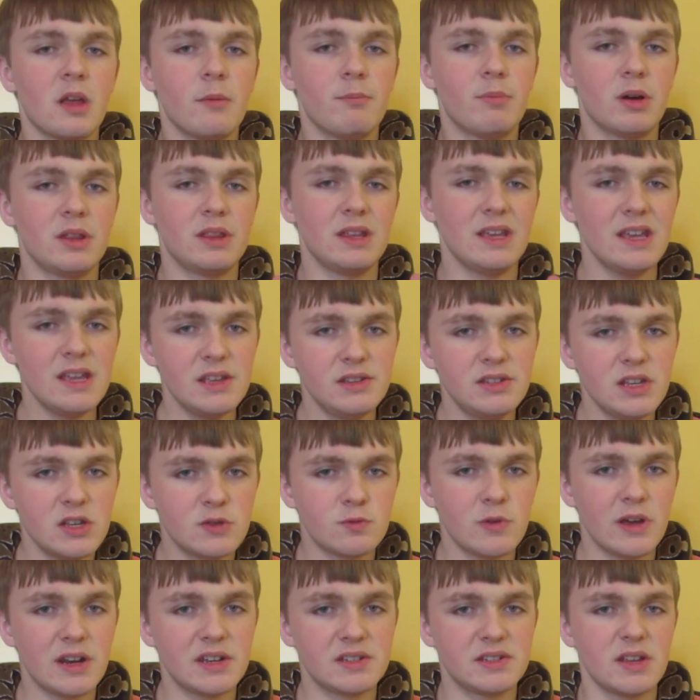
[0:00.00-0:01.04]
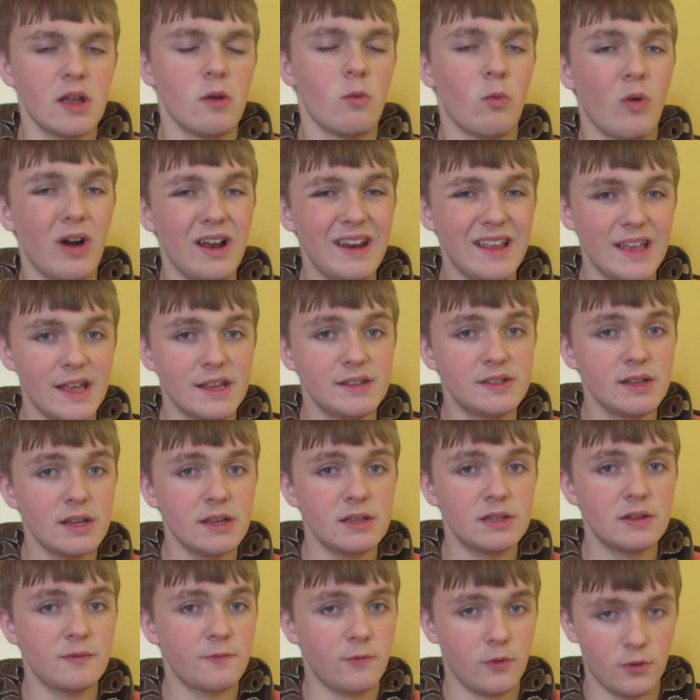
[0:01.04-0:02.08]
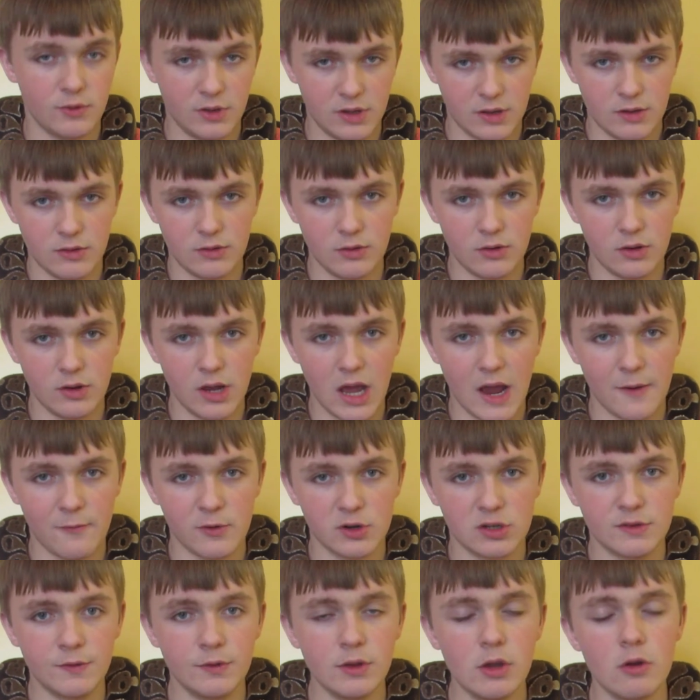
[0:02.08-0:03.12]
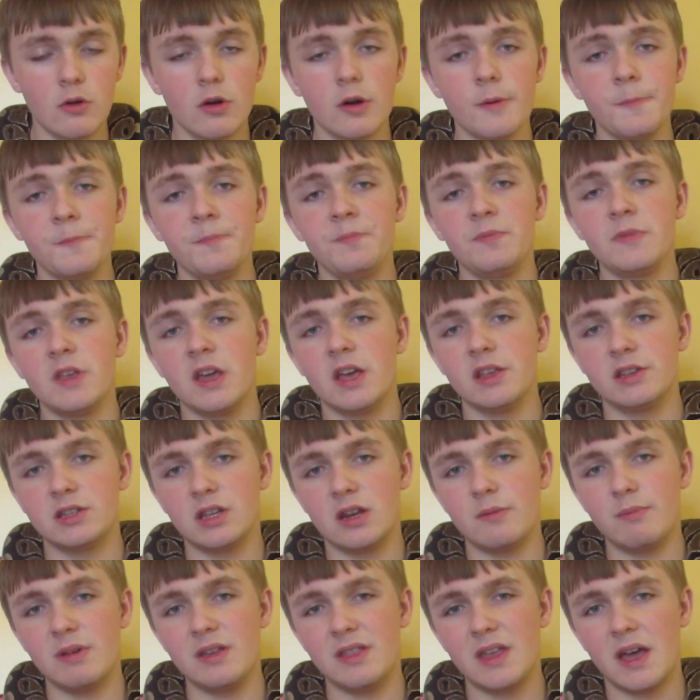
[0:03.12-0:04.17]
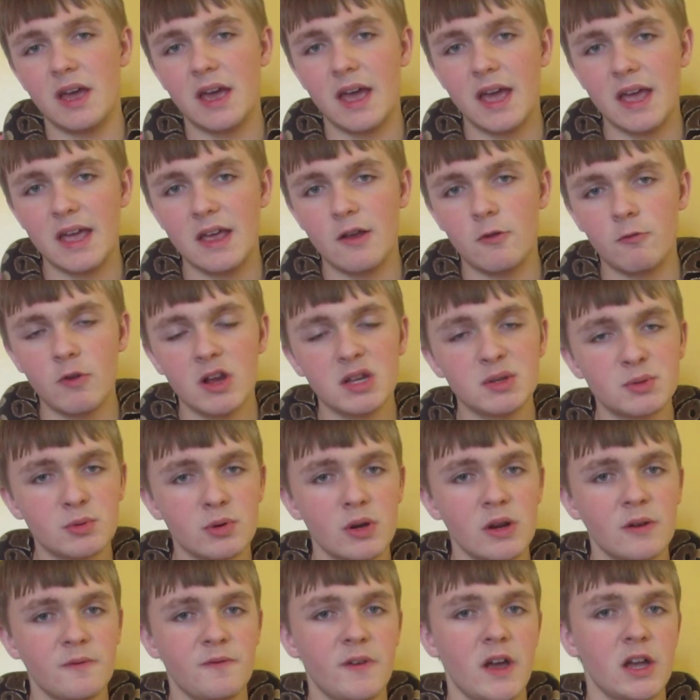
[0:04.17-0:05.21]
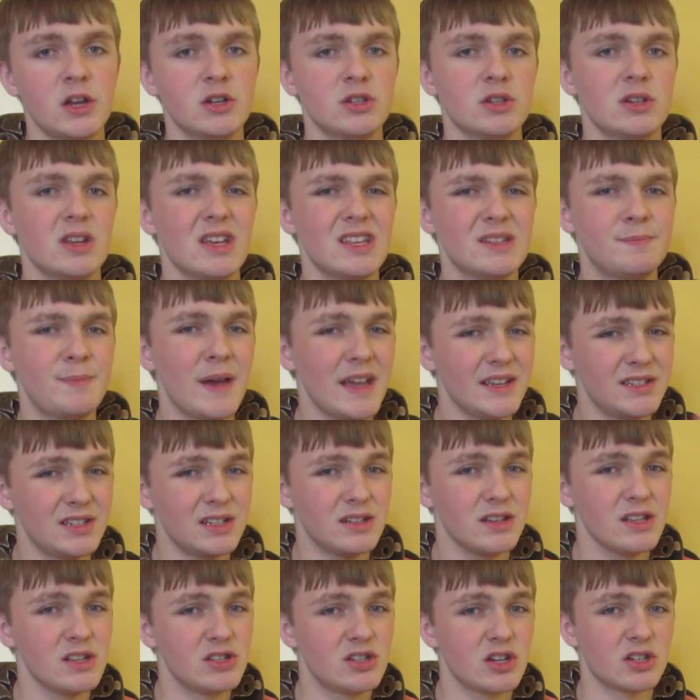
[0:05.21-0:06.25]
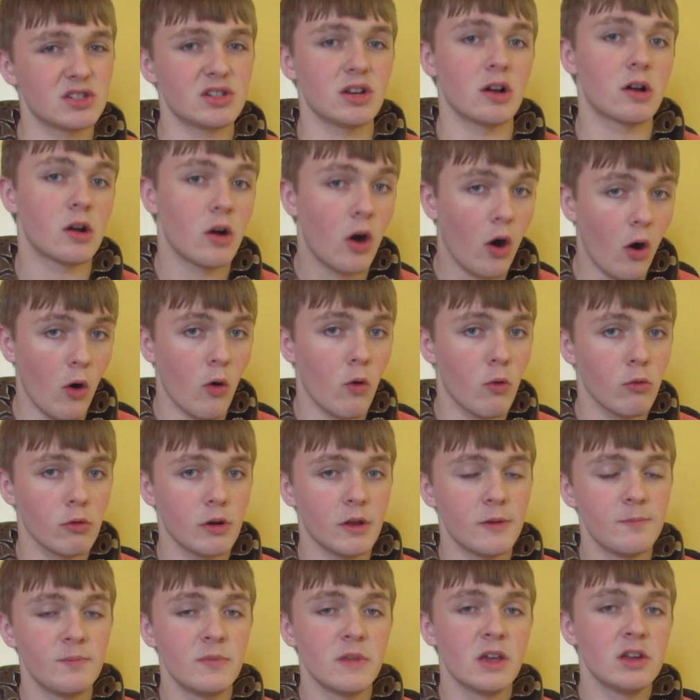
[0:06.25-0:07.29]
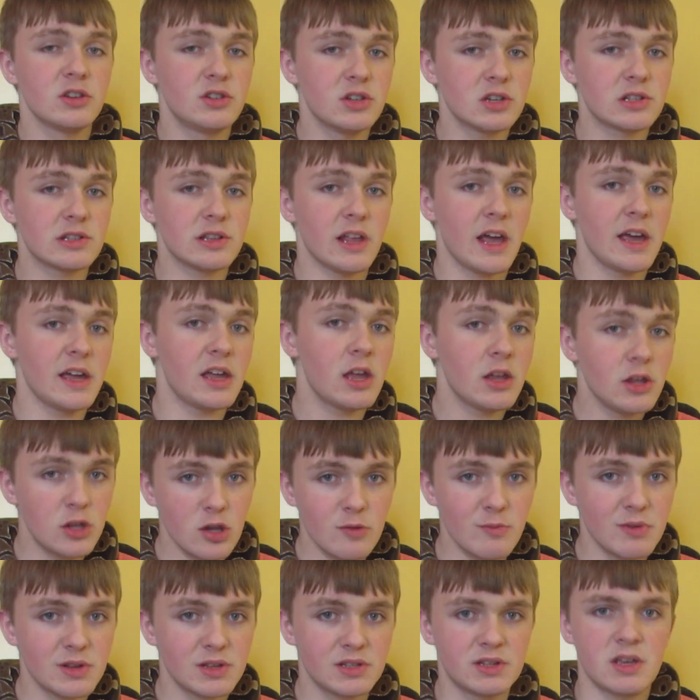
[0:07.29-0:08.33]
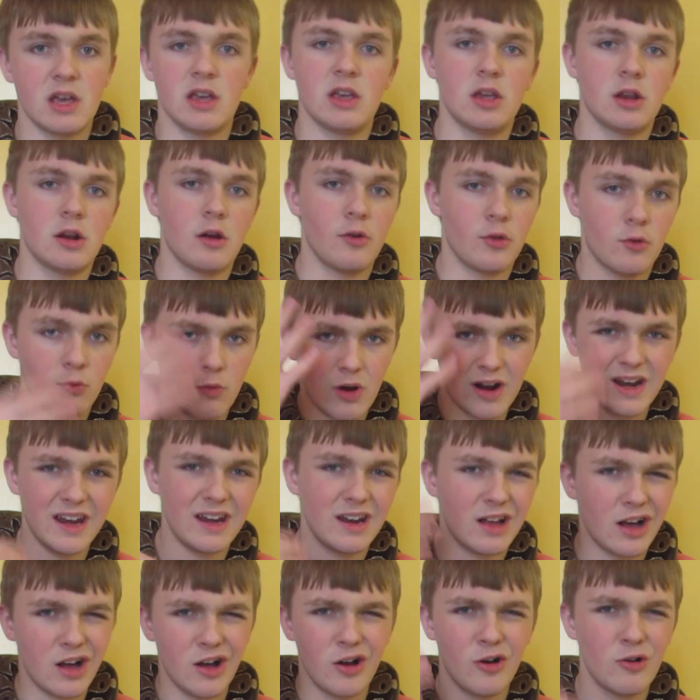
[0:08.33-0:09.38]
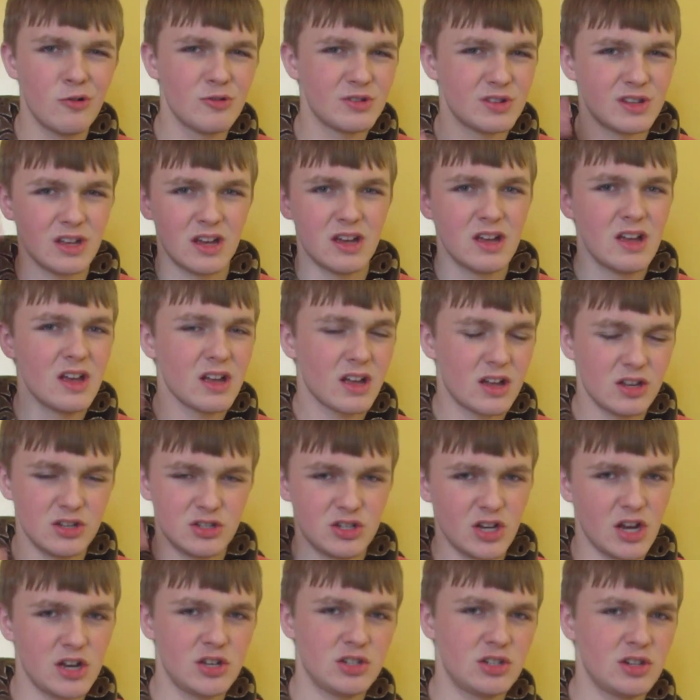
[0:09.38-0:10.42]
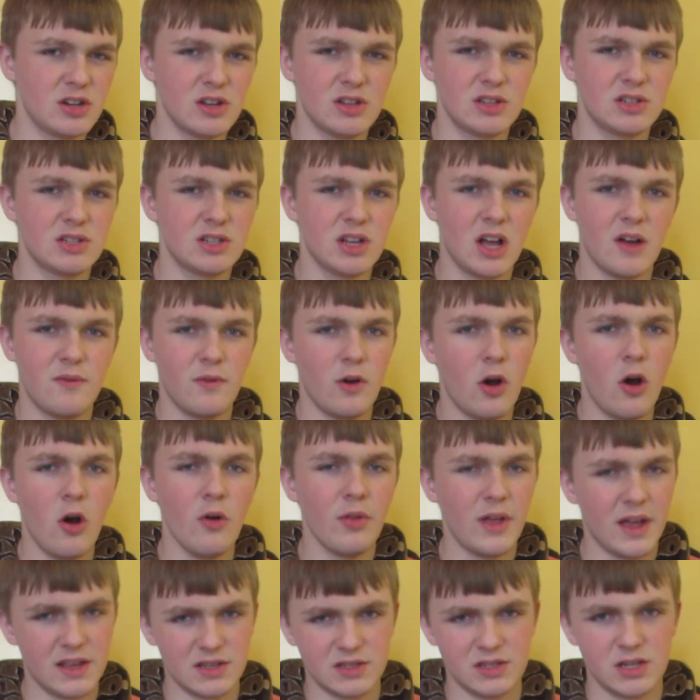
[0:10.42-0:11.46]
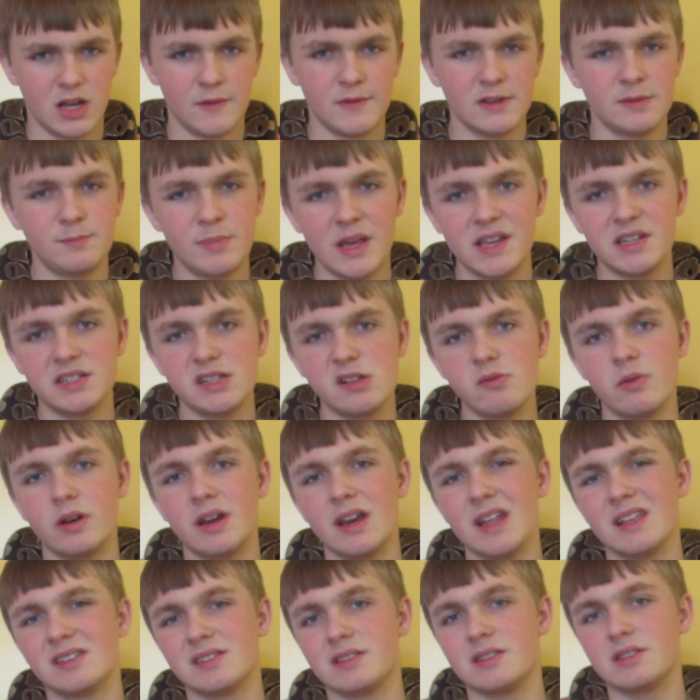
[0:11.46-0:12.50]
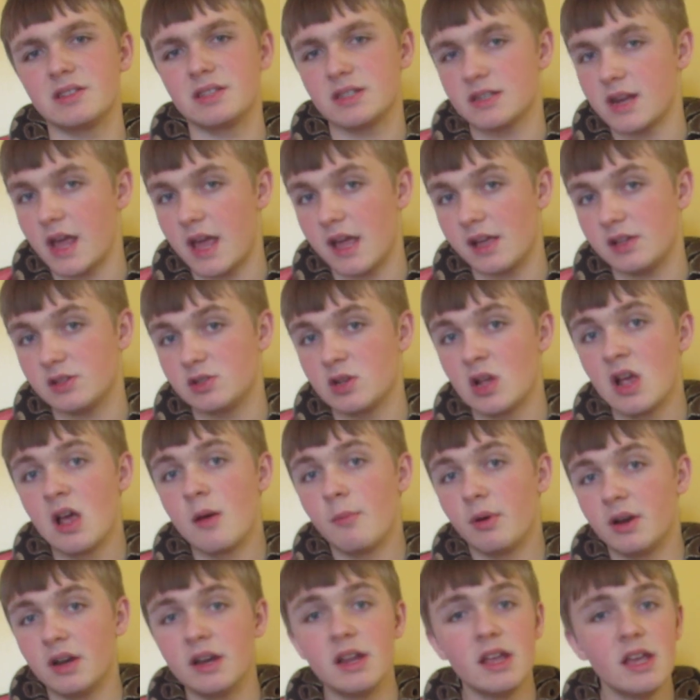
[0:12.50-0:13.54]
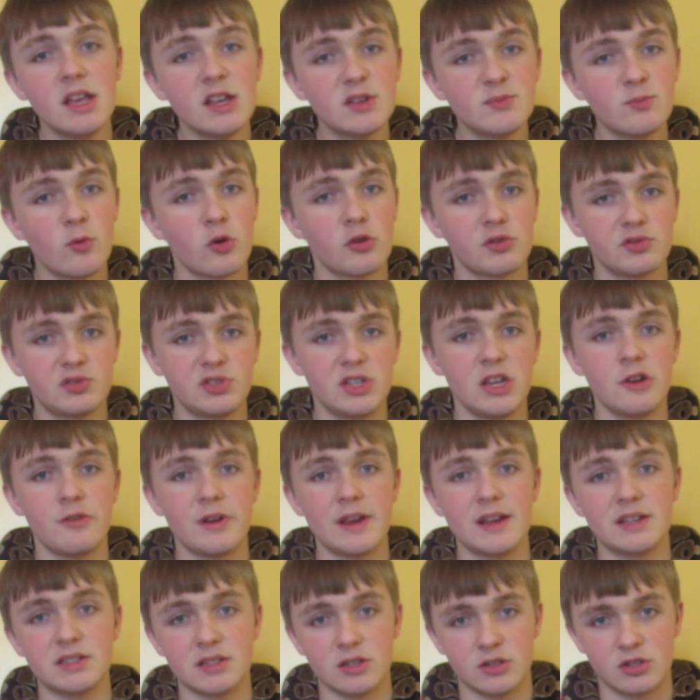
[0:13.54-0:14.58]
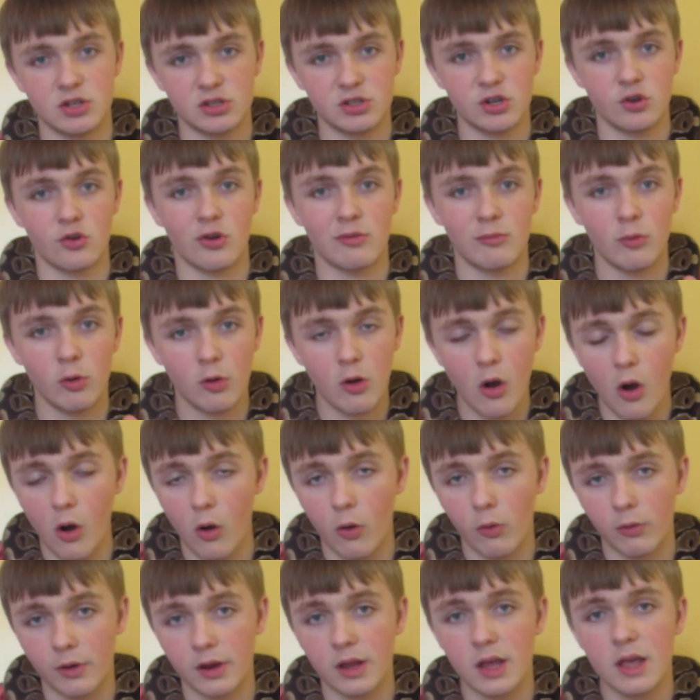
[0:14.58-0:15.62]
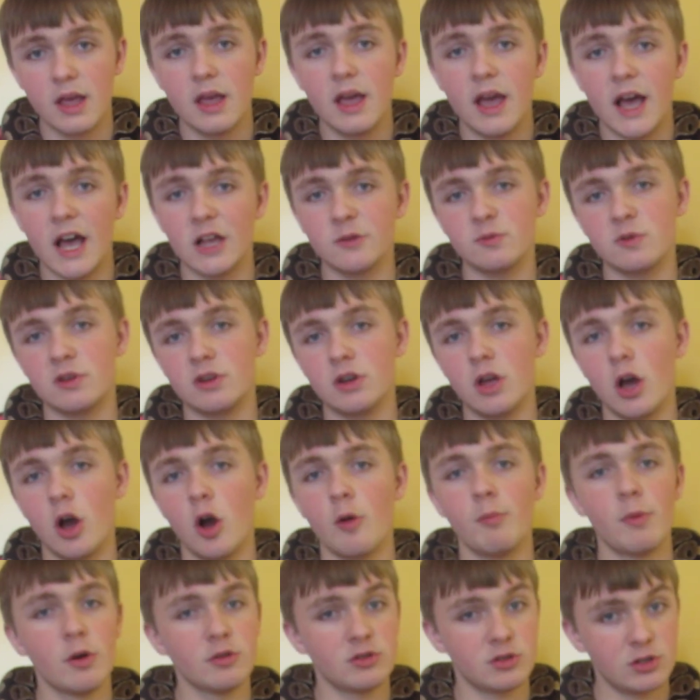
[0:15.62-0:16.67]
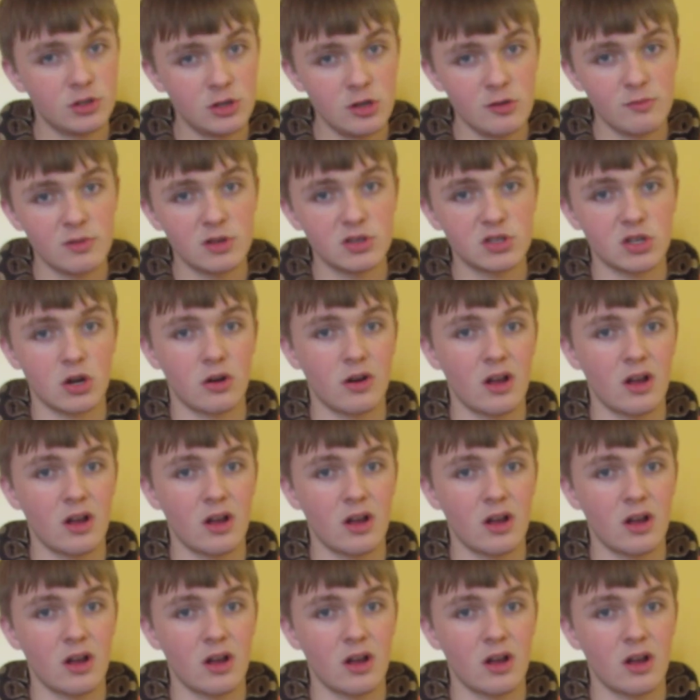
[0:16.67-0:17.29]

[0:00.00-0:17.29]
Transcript: But the easiest way to say what is it for the average viewer is going to be that a respiratory infection is basically just a cold. Just like humans get, the runny nose, the congestion and stuff, all that stuff is basically what it is in snakes. But it is more serious than just a normal cold. As we know, most humans are